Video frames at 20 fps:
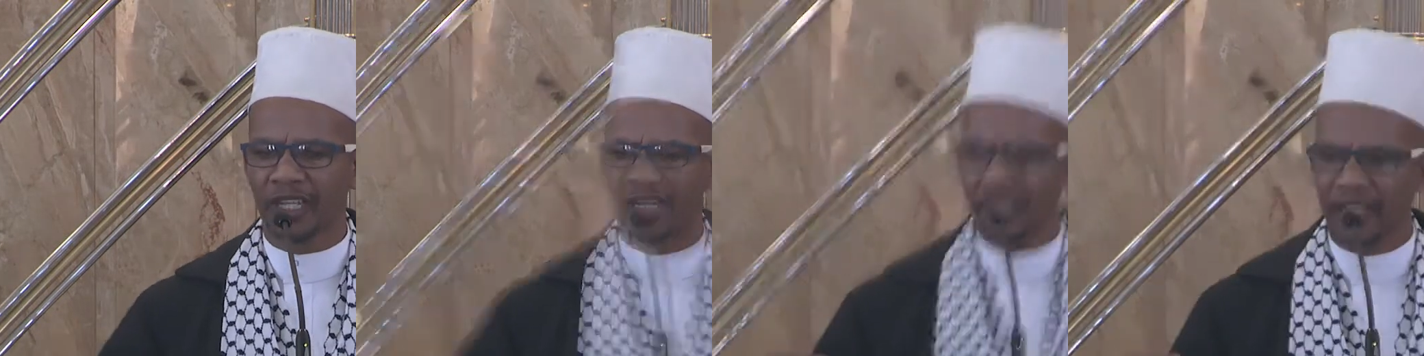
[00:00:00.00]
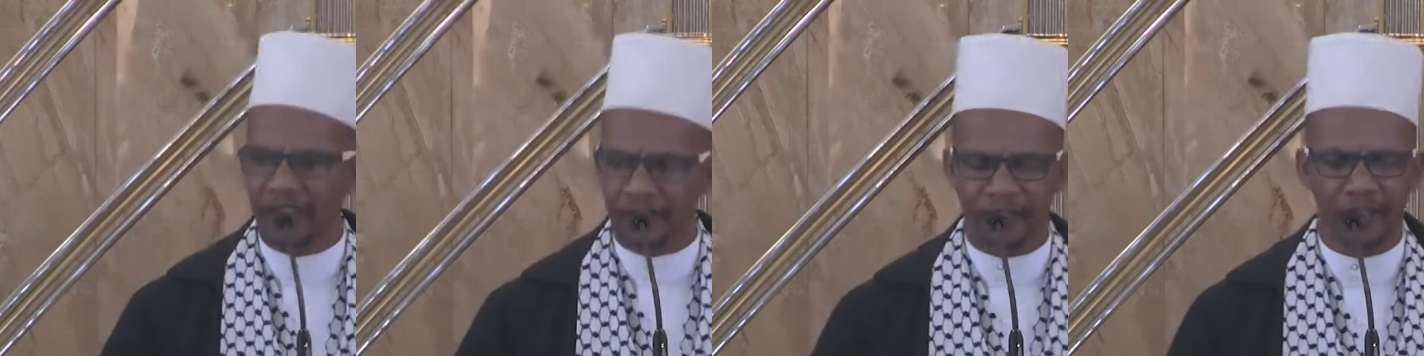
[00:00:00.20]

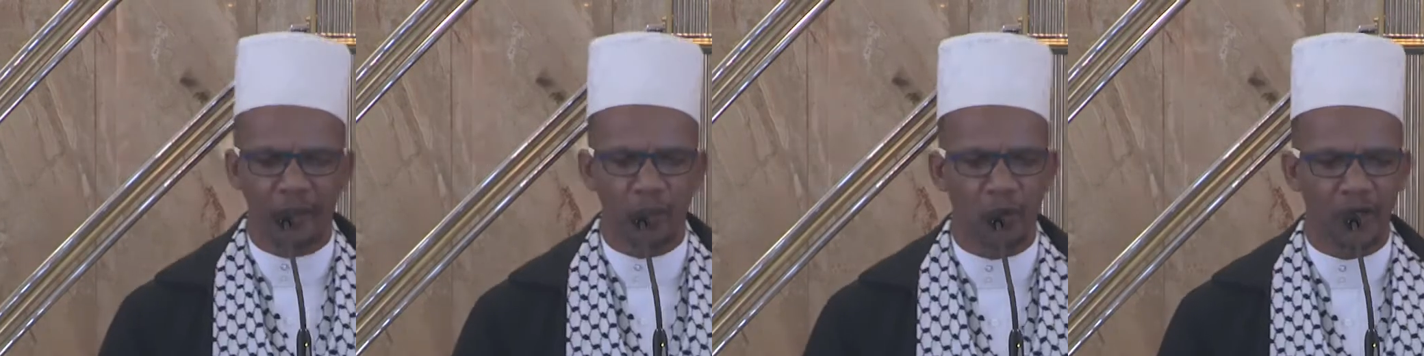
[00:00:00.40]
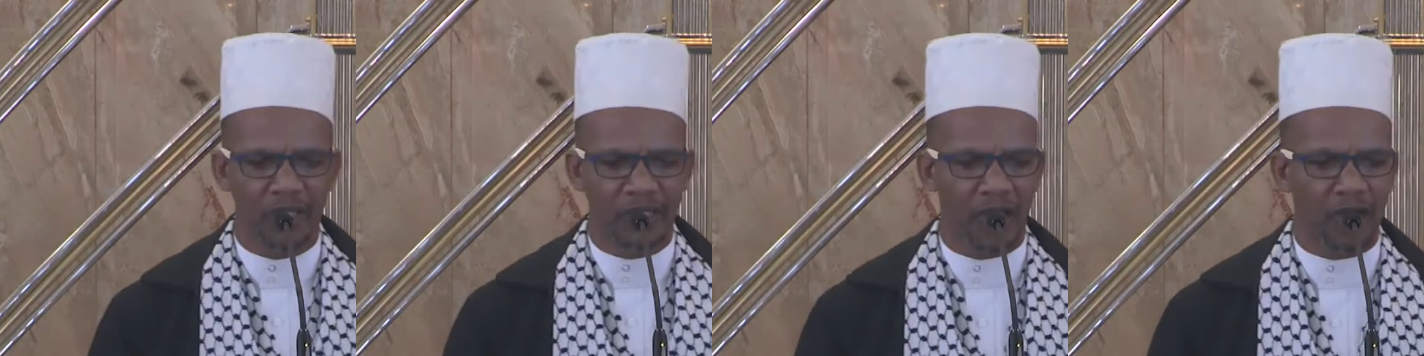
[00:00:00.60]
and left
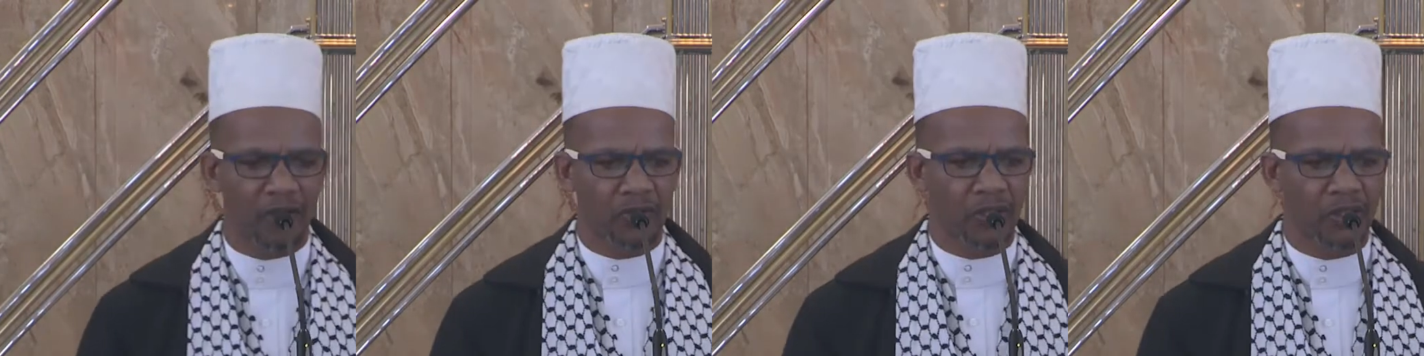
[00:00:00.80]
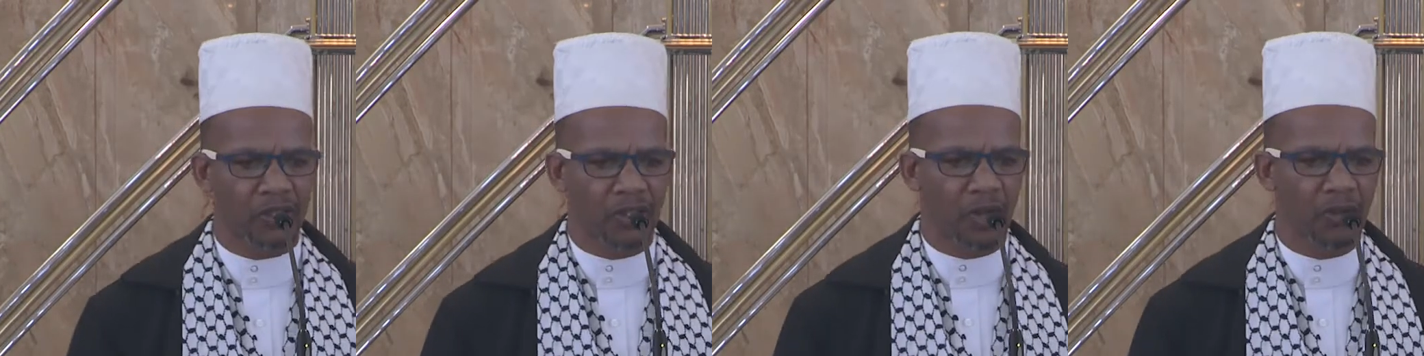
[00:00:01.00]
them
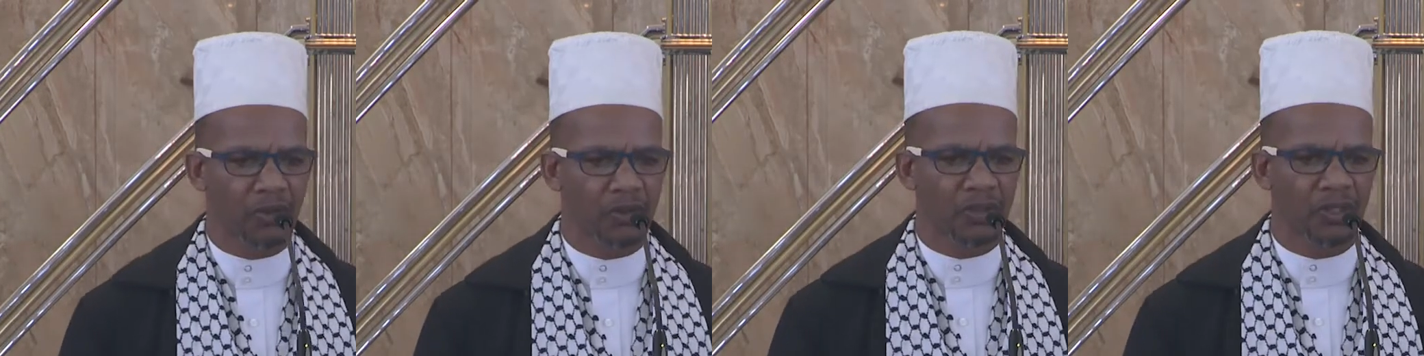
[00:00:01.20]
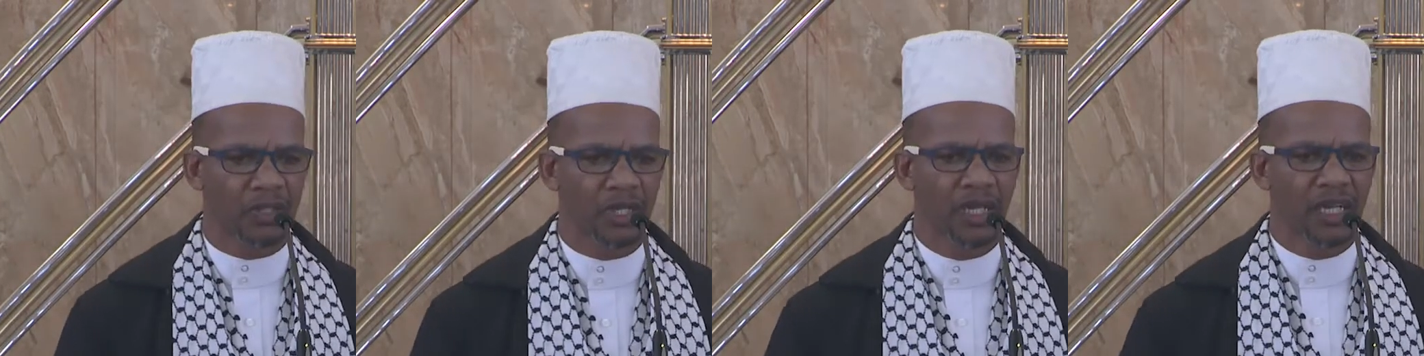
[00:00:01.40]
without a
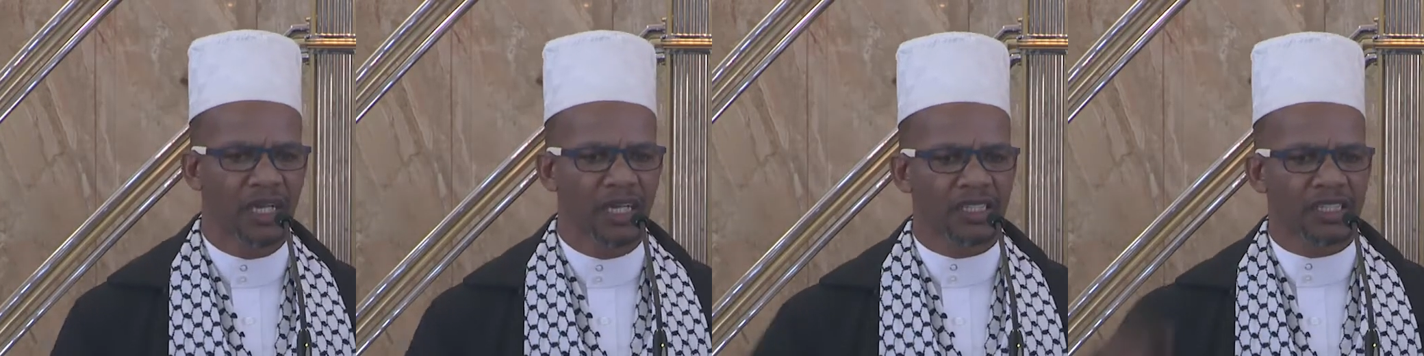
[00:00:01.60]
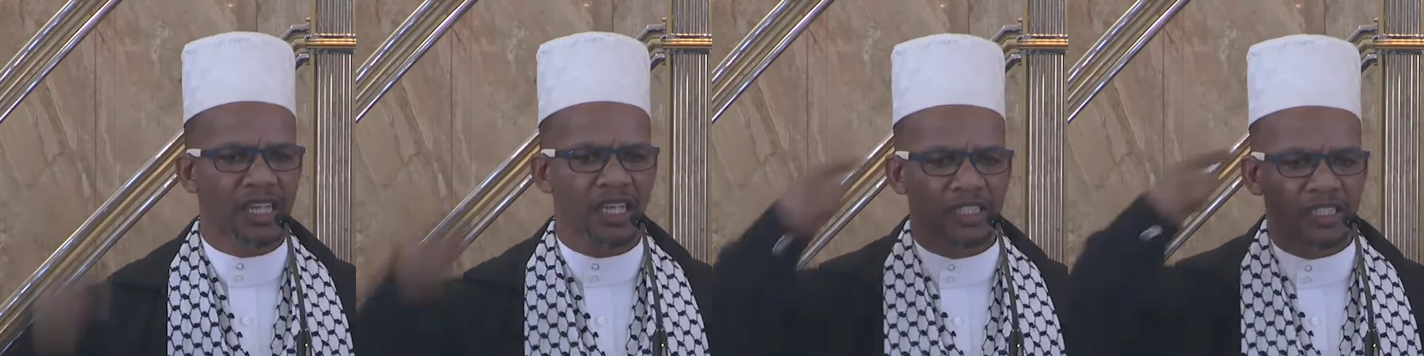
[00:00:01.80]
tone.
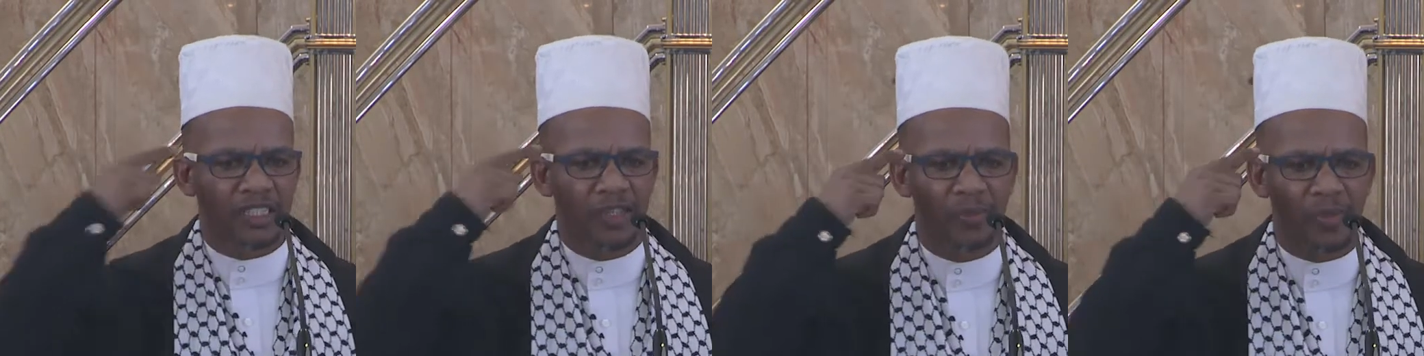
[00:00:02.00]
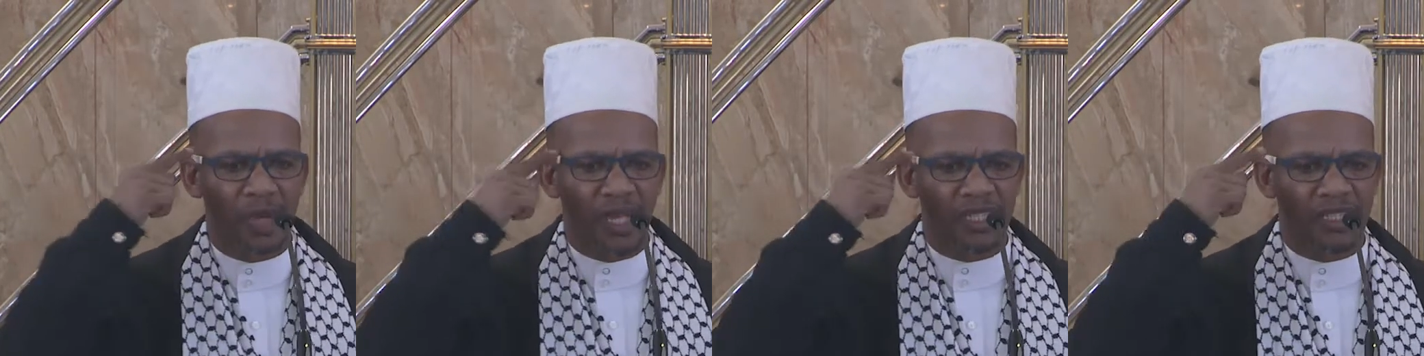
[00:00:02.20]
Just
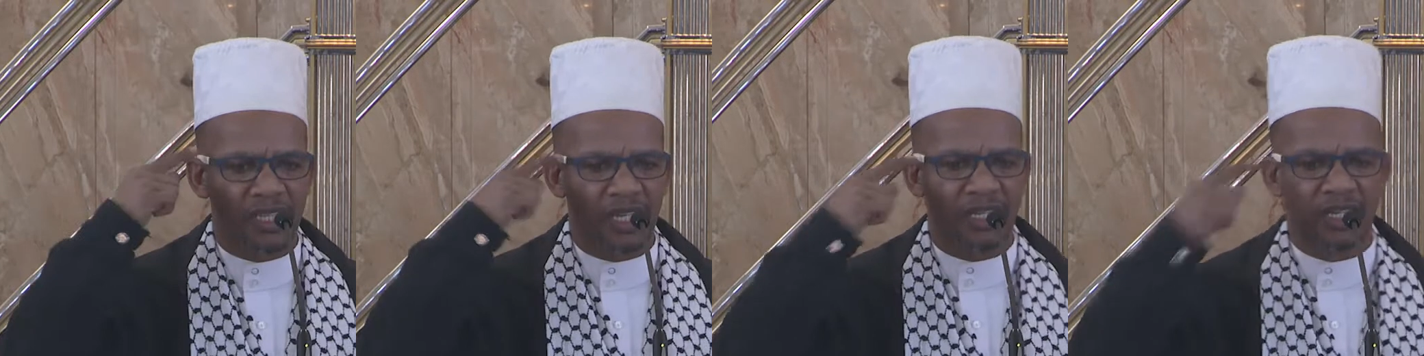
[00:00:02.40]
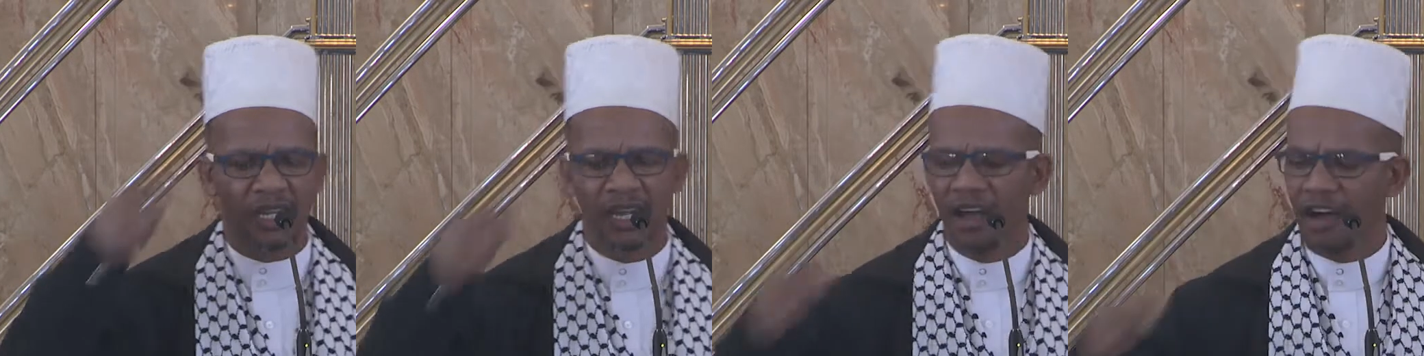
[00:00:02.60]

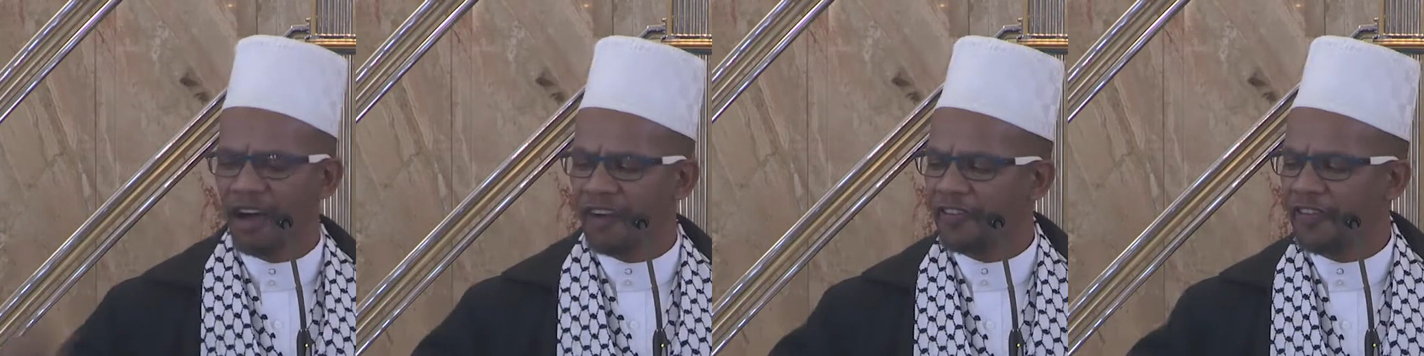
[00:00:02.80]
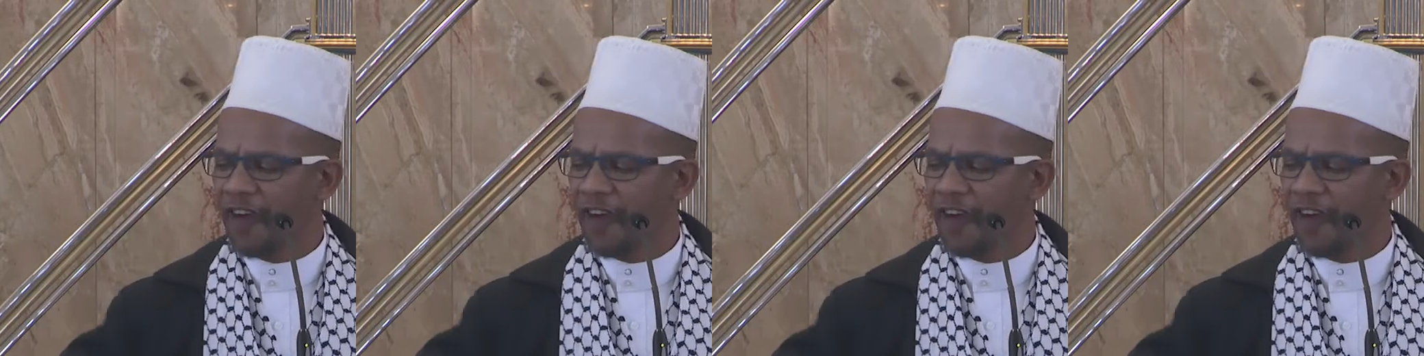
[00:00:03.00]
imagine a